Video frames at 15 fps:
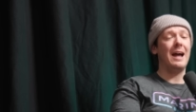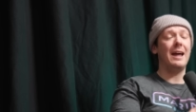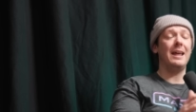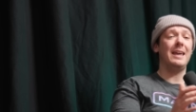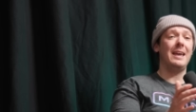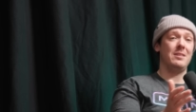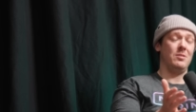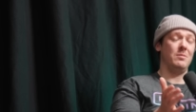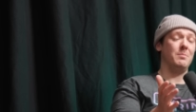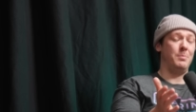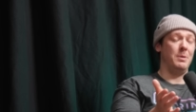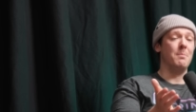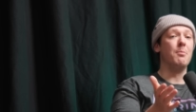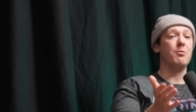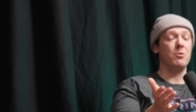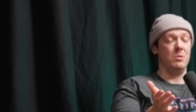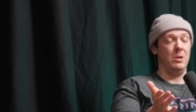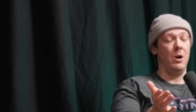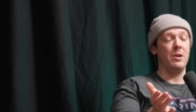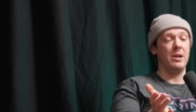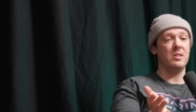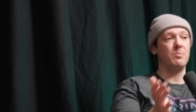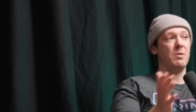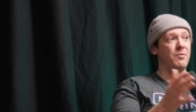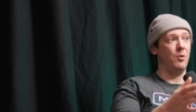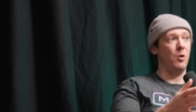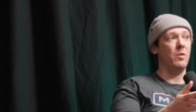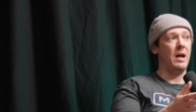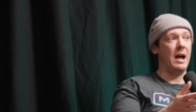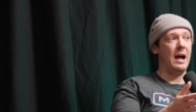And I guess, being brutally honest,
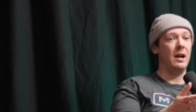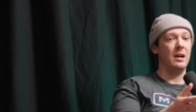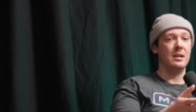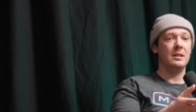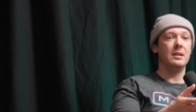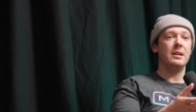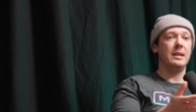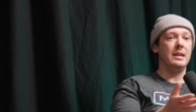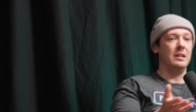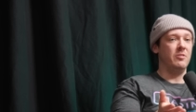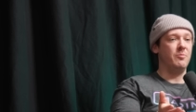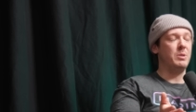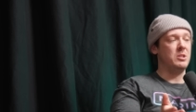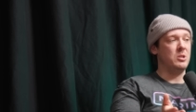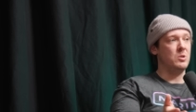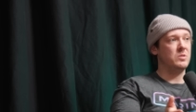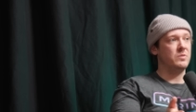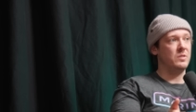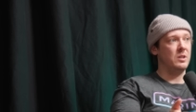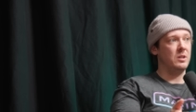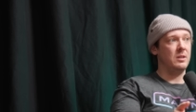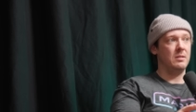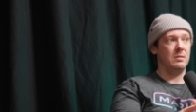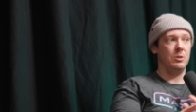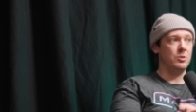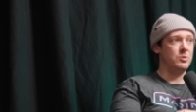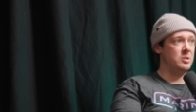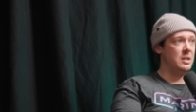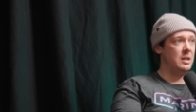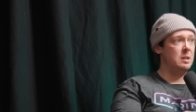before that he'll have been used for
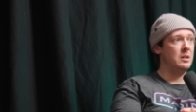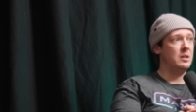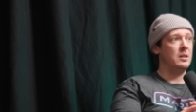hunting.